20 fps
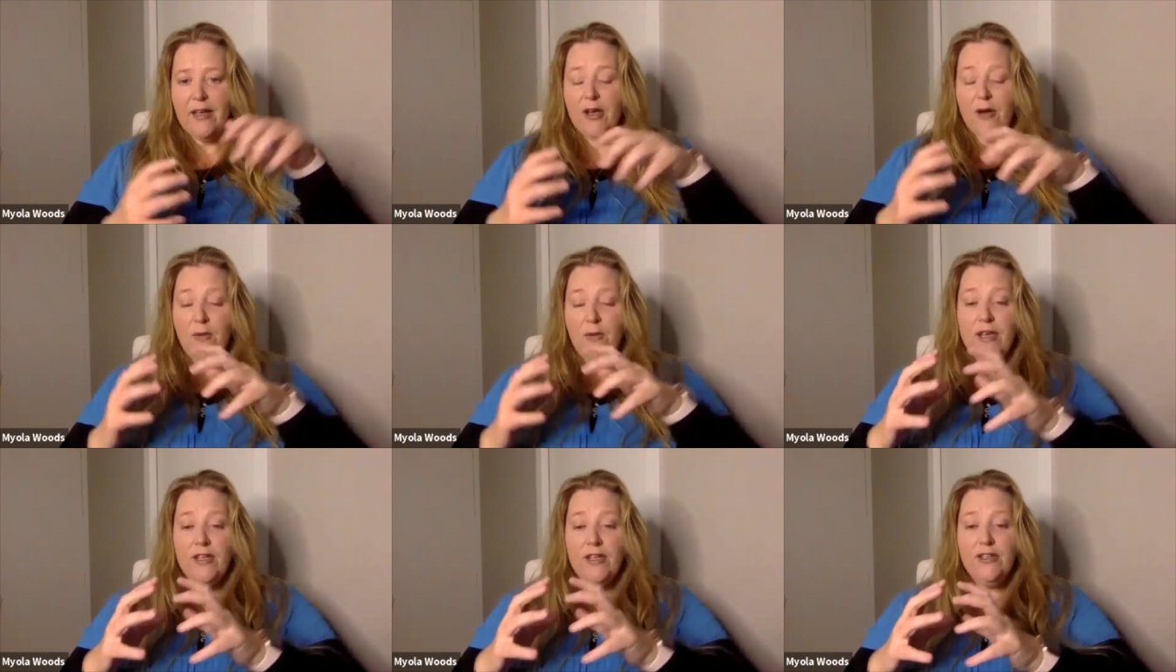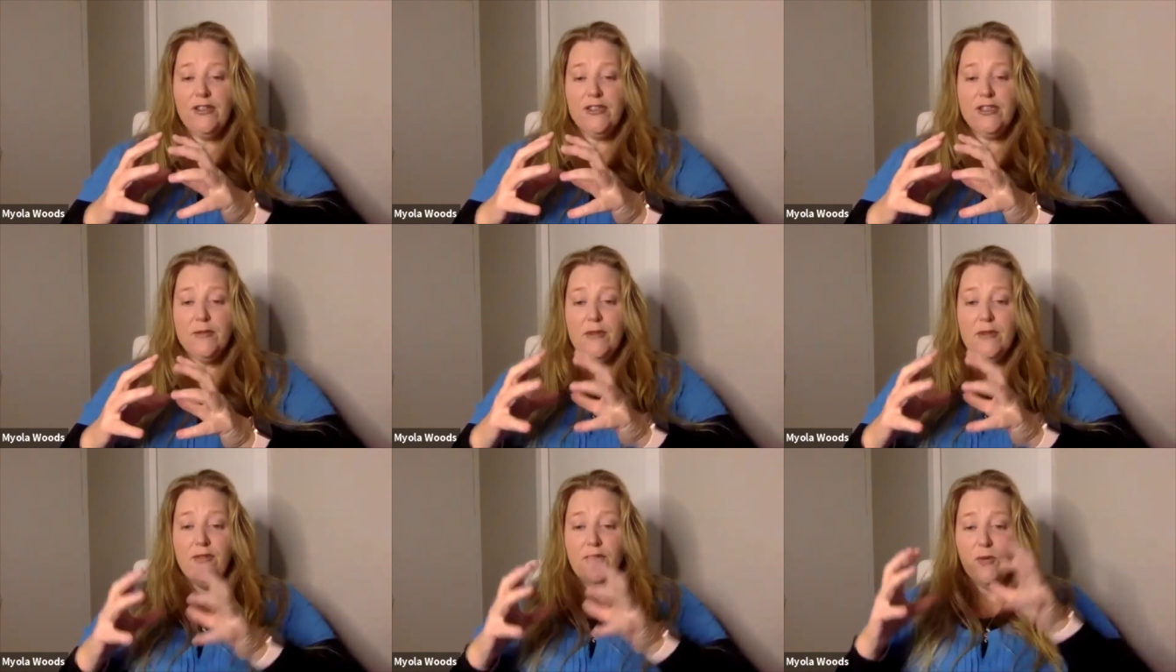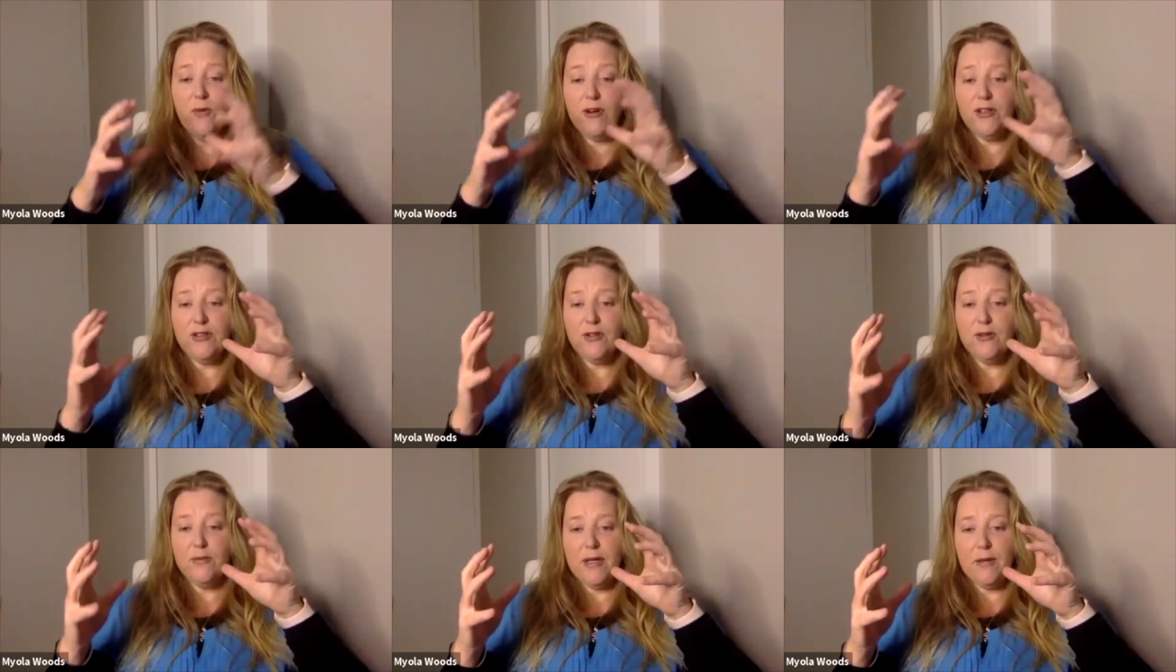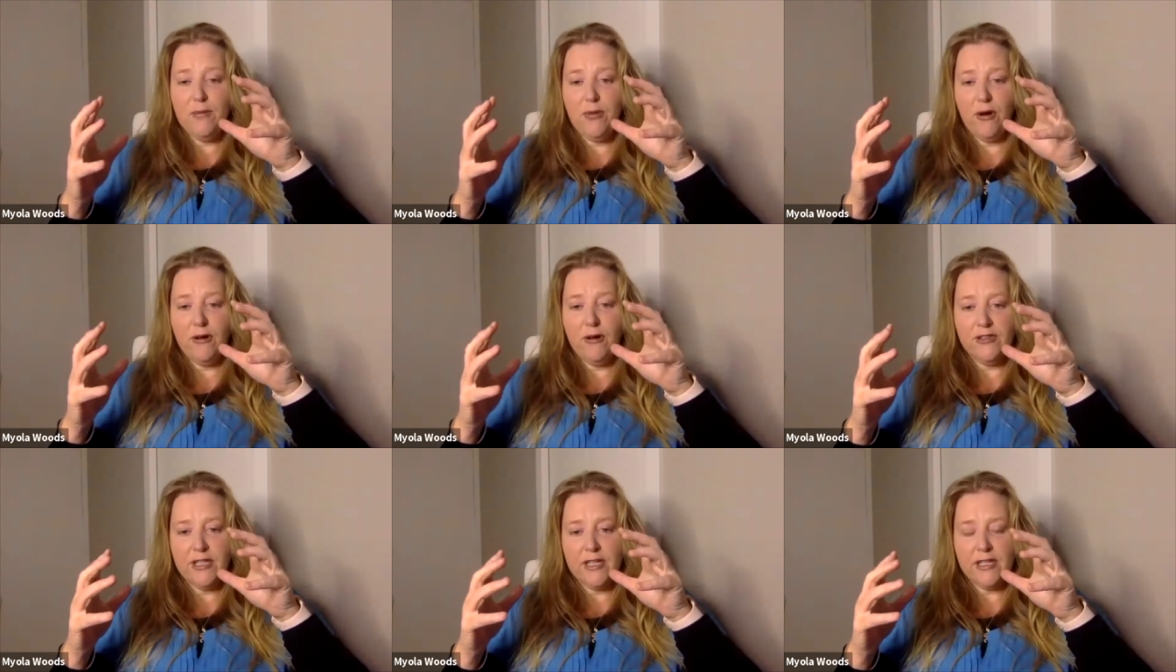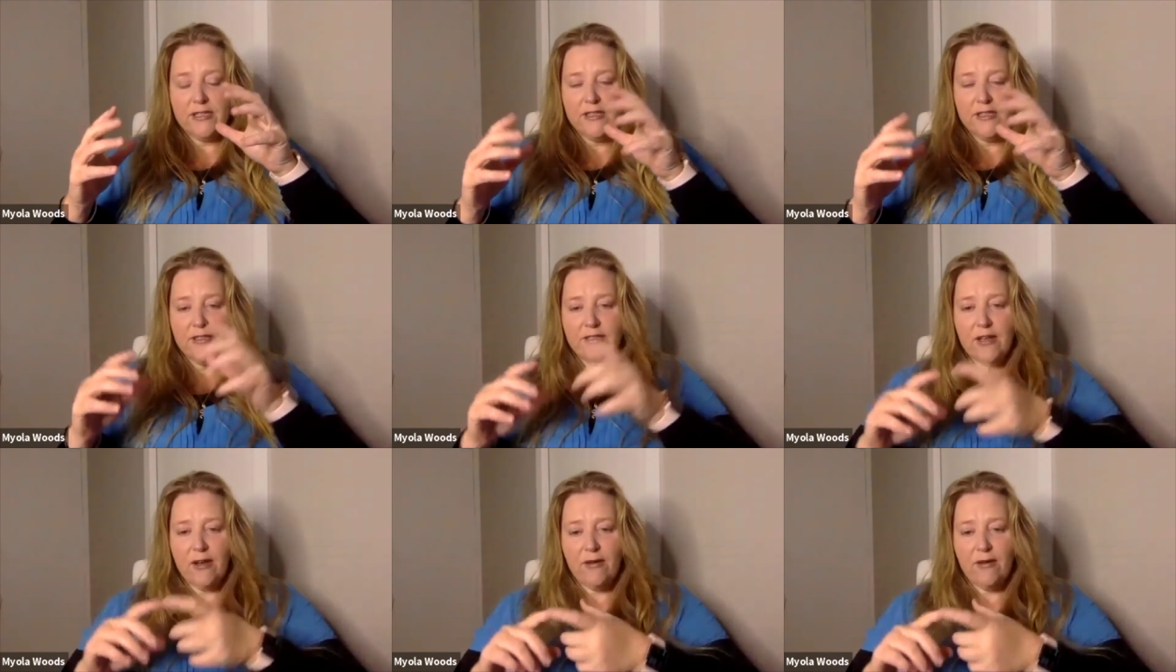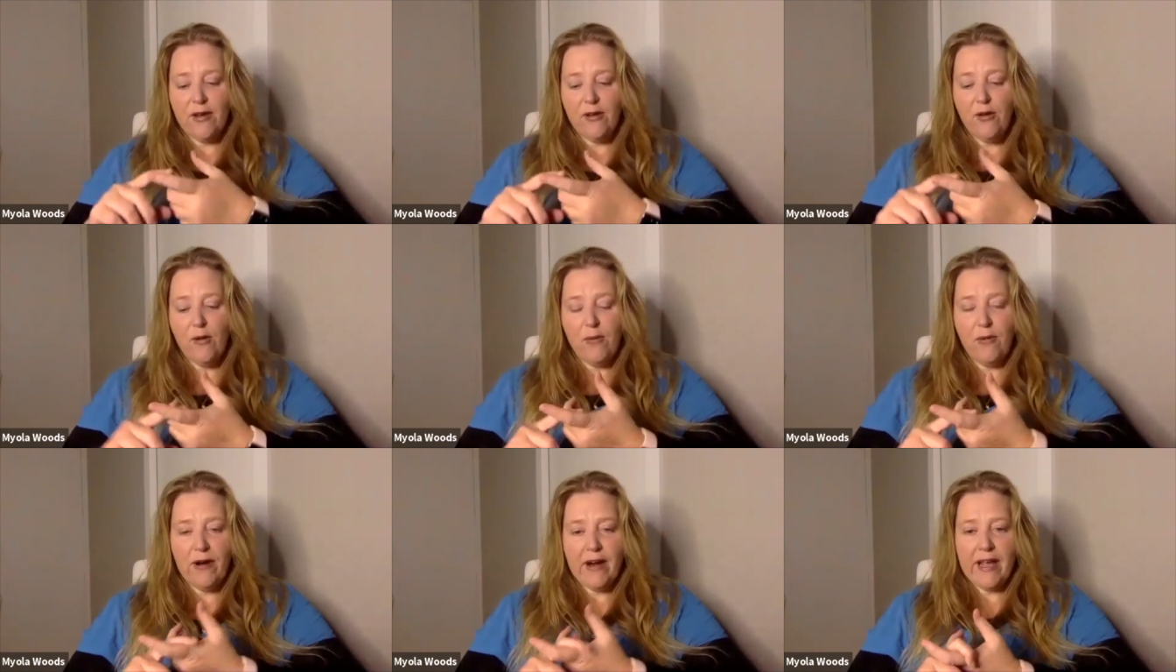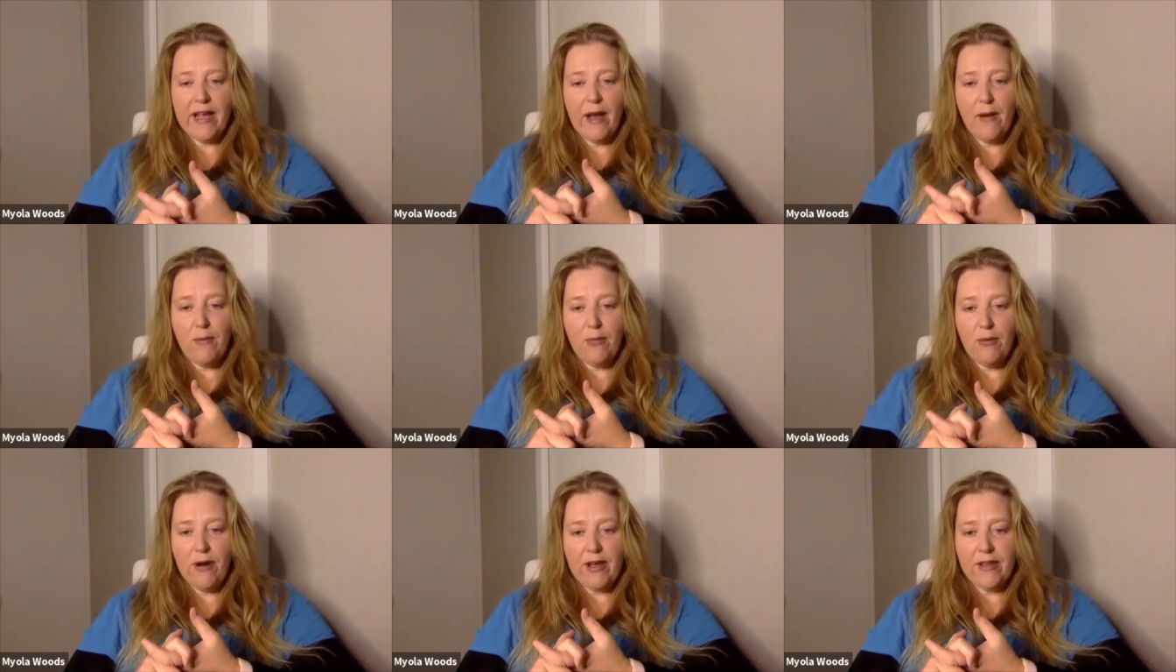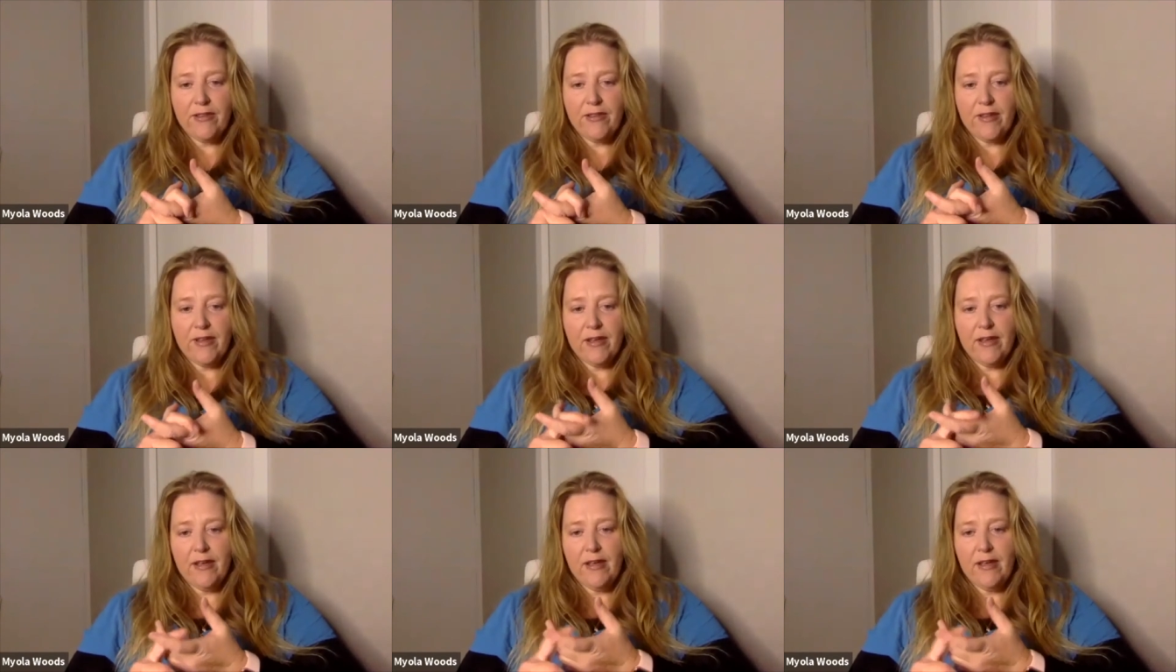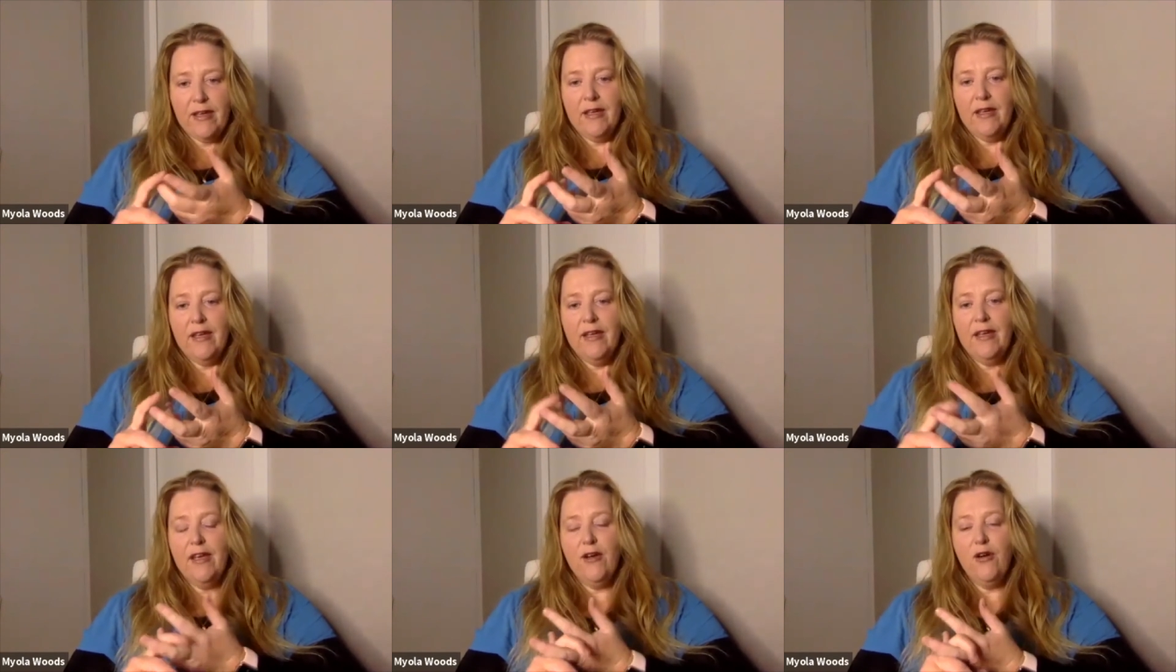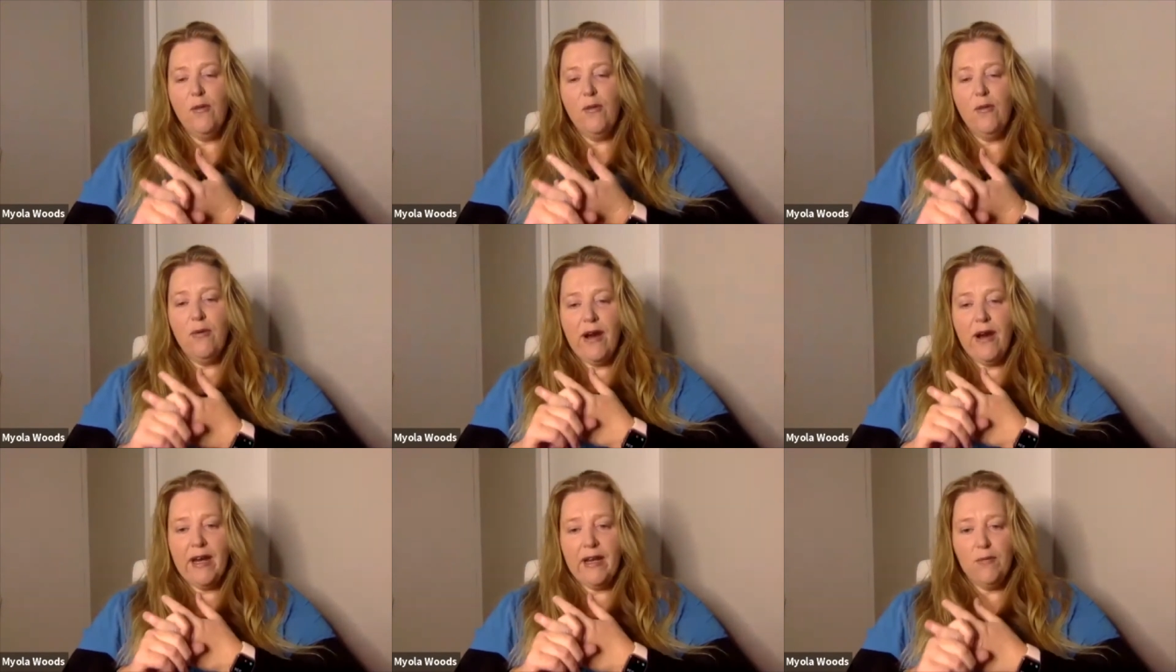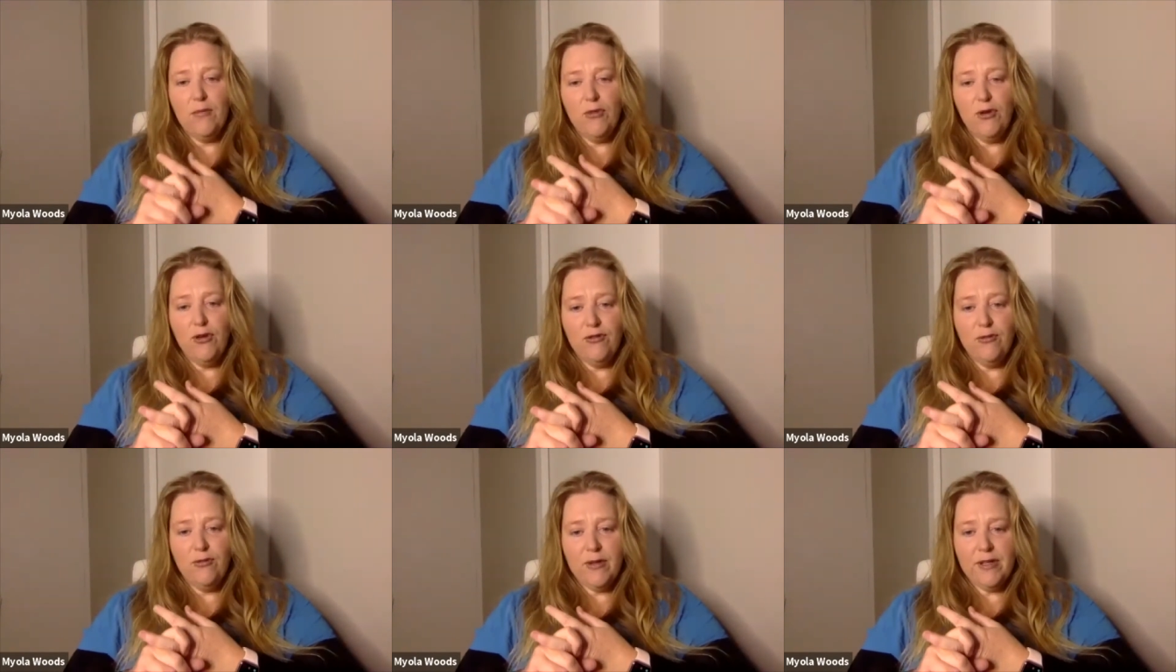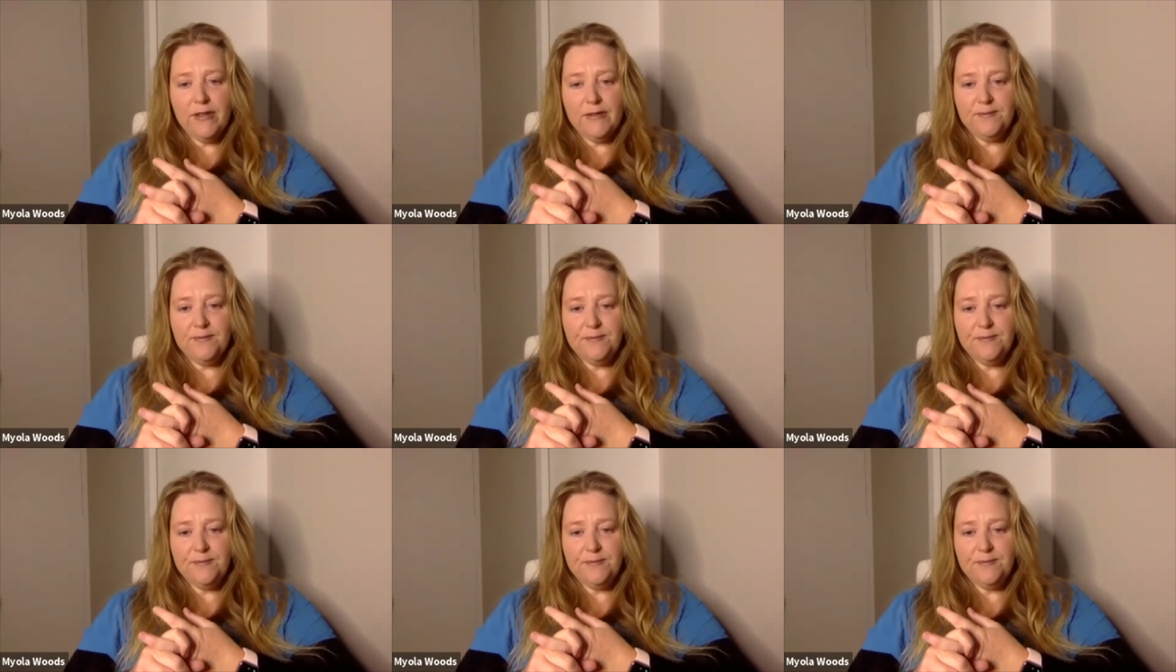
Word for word: We can use them if we want to do a big project. So incorporating our breath, incorporating movement,